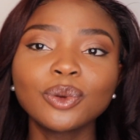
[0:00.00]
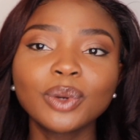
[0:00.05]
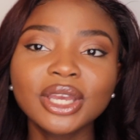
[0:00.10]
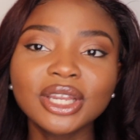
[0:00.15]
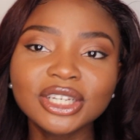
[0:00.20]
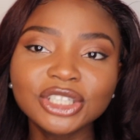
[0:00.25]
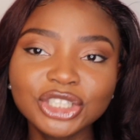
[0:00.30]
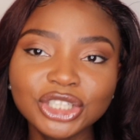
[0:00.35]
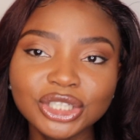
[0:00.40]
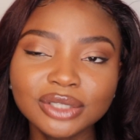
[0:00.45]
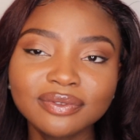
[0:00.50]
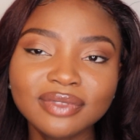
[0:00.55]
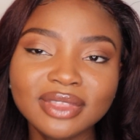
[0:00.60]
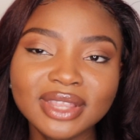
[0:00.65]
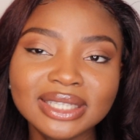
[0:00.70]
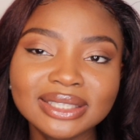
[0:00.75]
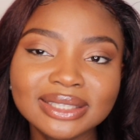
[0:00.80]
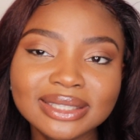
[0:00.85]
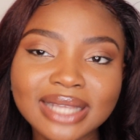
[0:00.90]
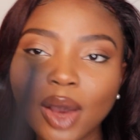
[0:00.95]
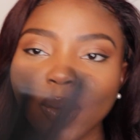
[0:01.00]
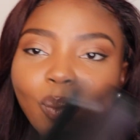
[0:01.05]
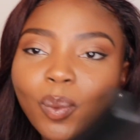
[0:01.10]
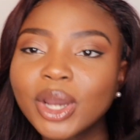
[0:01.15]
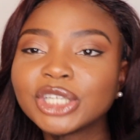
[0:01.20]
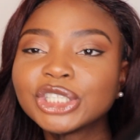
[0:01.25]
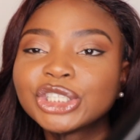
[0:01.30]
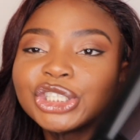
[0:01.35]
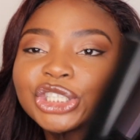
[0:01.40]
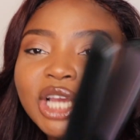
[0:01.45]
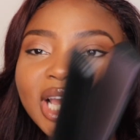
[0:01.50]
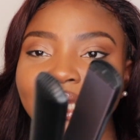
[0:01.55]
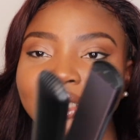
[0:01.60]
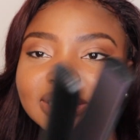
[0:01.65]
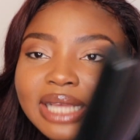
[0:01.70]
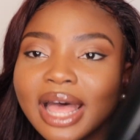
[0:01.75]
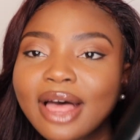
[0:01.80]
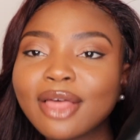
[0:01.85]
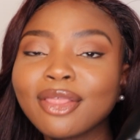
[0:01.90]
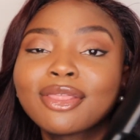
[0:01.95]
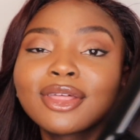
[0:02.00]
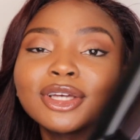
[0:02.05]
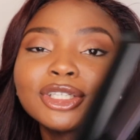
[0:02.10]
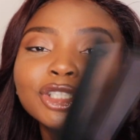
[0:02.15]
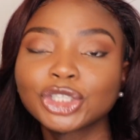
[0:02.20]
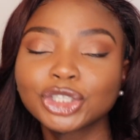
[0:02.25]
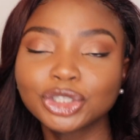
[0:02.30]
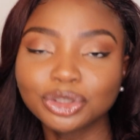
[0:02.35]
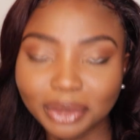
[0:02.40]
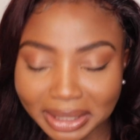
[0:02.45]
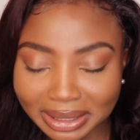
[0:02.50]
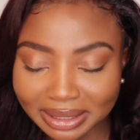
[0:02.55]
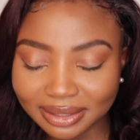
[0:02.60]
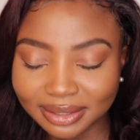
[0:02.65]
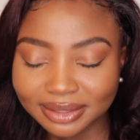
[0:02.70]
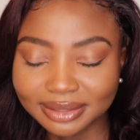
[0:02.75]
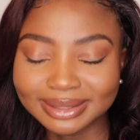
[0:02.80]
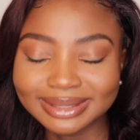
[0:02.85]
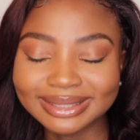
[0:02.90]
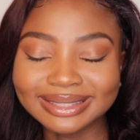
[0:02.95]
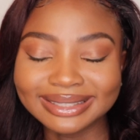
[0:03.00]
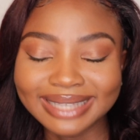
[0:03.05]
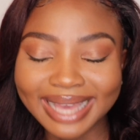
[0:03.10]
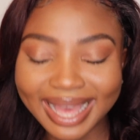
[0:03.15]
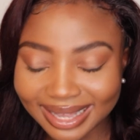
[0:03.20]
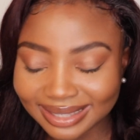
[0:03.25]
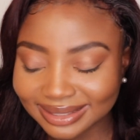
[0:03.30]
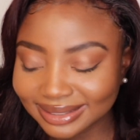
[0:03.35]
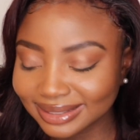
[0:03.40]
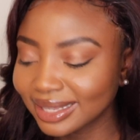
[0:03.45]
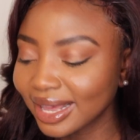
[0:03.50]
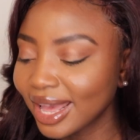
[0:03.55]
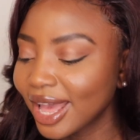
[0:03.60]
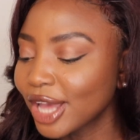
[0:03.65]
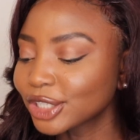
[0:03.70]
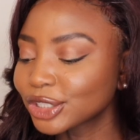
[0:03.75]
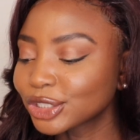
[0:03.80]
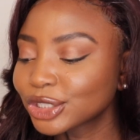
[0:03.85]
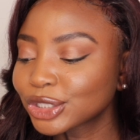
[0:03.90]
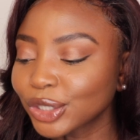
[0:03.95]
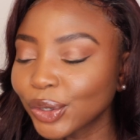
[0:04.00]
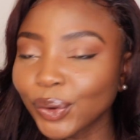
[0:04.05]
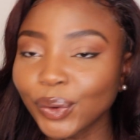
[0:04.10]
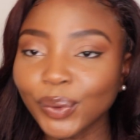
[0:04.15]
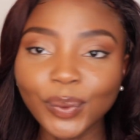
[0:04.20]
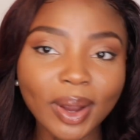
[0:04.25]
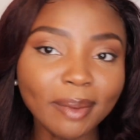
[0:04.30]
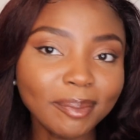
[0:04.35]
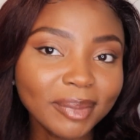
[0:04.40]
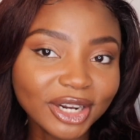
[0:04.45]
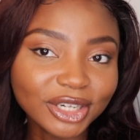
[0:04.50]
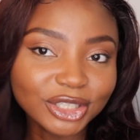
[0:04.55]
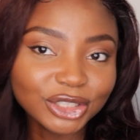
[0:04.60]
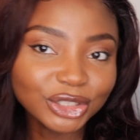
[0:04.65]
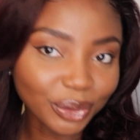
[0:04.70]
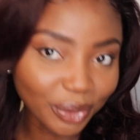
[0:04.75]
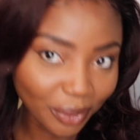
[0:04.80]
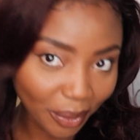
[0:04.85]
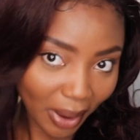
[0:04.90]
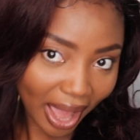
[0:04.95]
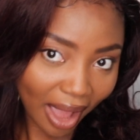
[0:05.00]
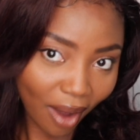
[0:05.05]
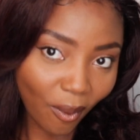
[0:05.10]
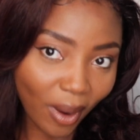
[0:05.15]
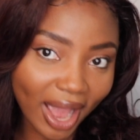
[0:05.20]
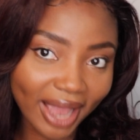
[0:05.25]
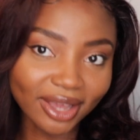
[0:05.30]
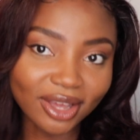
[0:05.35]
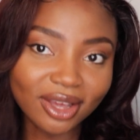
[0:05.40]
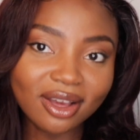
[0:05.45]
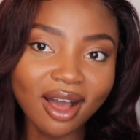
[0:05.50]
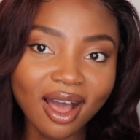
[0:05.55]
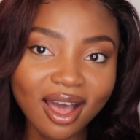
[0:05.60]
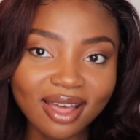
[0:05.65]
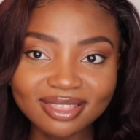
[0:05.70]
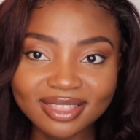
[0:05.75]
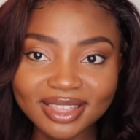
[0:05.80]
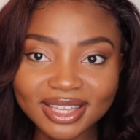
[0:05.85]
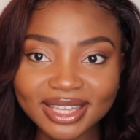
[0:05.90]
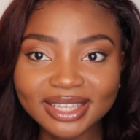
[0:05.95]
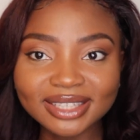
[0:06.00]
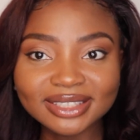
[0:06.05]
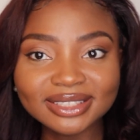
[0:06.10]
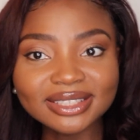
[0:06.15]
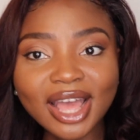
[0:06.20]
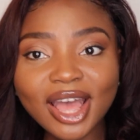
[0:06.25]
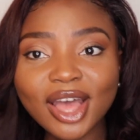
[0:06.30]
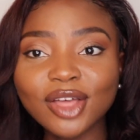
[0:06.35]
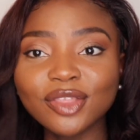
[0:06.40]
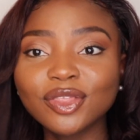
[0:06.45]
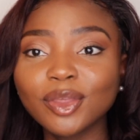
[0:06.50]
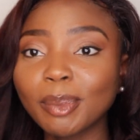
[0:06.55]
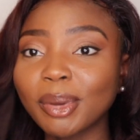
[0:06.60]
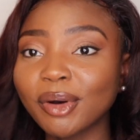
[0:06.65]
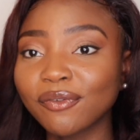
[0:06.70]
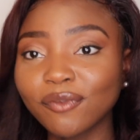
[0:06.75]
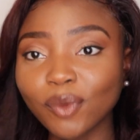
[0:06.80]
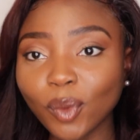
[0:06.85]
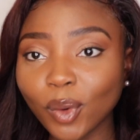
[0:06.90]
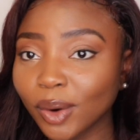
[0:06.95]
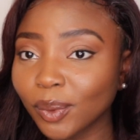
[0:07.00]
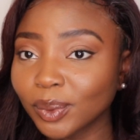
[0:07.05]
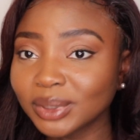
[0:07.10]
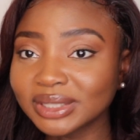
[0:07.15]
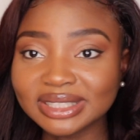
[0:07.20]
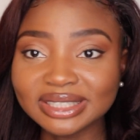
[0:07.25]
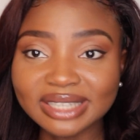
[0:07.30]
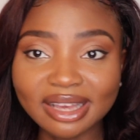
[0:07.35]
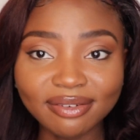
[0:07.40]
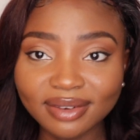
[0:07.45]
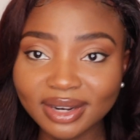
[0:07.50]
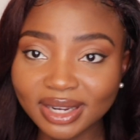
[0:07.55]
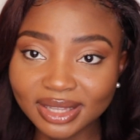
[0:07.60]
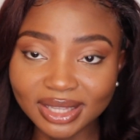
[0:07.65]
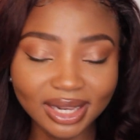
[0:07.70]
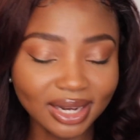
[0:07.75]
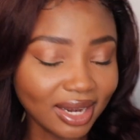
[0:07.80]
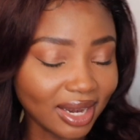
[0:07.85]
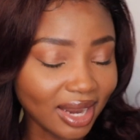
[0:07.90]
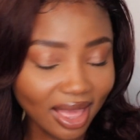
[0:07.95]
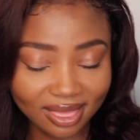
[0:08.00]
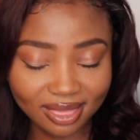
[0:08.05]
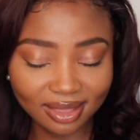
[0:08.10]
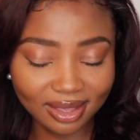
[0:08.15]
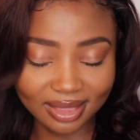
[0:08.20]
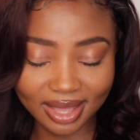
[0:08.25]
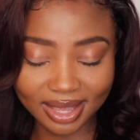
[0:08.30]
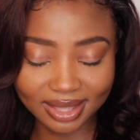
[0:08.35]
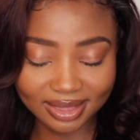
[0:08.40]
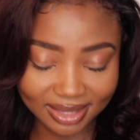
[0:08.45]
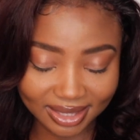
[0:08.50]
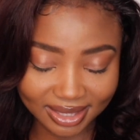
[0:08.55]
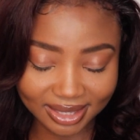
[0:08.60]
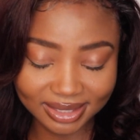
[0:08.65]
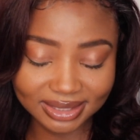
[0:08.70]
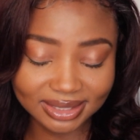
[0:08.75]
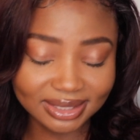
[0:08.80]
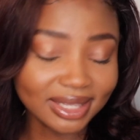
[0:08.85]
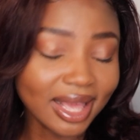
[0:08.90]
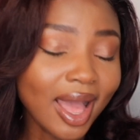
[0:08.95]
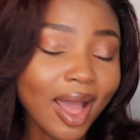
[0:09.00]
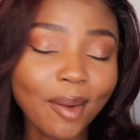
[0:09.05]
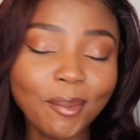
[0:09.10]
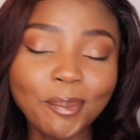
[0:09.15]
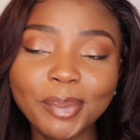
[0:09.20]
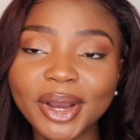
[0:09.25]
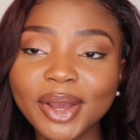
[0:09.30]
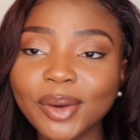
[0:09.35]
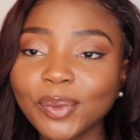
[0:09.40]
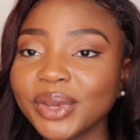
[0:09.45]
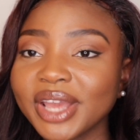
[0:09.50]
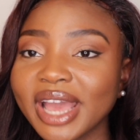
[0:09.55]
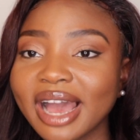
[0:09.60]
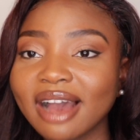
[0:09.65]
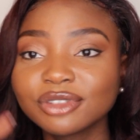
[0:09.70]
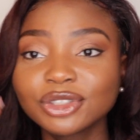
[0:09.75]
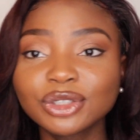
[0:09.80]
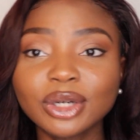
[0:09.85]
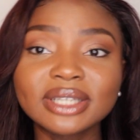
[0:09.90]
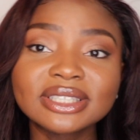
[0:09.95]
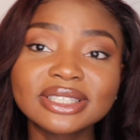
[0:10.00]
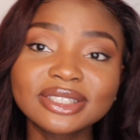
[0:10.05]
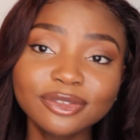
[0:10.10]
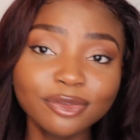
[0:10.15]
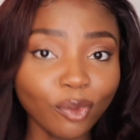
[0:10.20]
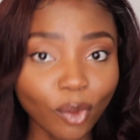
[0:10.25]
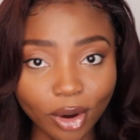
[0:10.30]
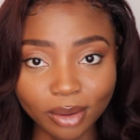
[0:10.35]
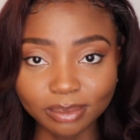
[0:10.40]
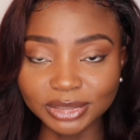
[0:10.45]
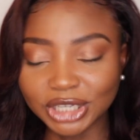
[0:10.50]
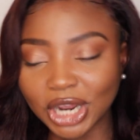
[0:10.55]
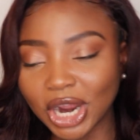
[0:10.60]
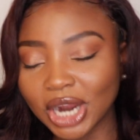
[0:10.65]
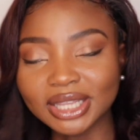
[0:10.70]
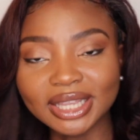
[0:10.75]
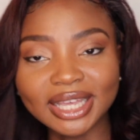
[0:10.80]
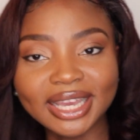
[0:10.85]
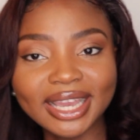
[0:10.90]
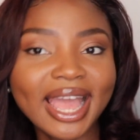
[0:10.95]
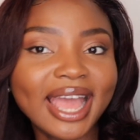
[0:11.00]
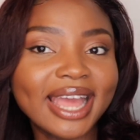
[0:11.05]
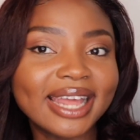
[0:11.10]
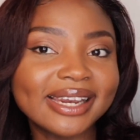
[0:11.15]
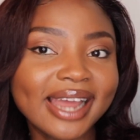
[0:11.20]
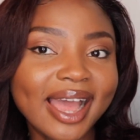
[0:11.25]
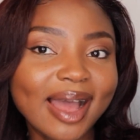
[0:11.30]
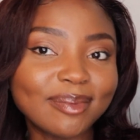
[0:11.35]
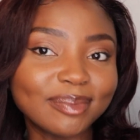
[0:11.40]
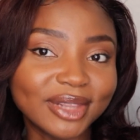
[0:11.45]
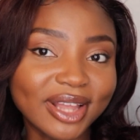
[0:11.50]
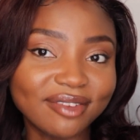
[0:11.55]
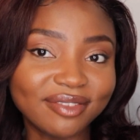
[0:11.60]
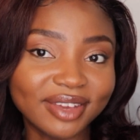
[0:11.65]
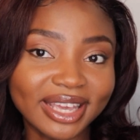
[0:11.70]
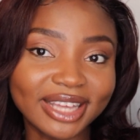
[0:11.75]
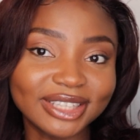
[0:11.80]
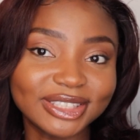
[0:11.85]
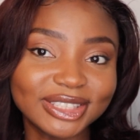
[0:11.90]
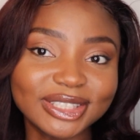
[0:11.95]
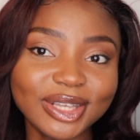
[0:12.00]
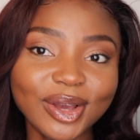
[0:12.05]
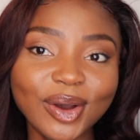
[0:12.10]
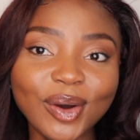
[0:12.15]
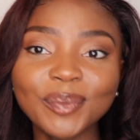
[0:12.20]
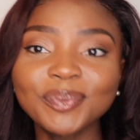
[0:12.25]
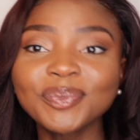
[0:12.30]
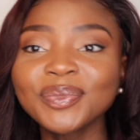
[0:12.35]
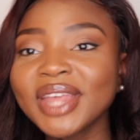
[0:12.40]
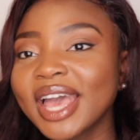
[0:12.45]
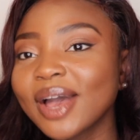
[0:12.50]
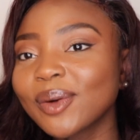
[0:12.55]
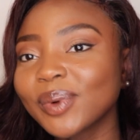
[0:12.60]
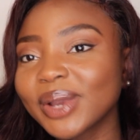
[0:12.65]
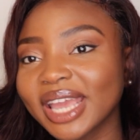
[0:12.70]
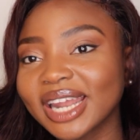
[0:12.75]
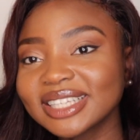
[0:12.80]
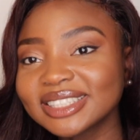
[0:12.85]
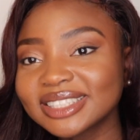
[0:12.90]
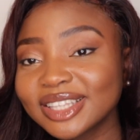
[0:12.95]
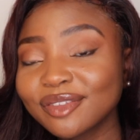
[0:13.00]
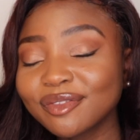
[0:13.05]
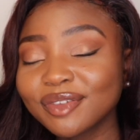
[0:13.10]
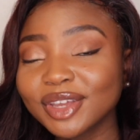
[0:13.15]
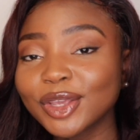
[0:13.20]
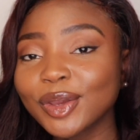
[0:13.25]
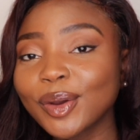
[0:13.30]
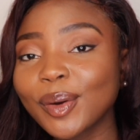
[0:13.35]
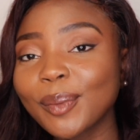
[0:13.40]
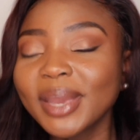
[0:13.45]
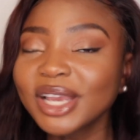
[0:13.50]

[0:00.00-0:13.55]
You can achieve this with just the straighteners. Yes, so I'm gonna show you how I got this. The before was definitely nothing like this, but we have transformed, darling, and I'm loving it. So we'll get into the video.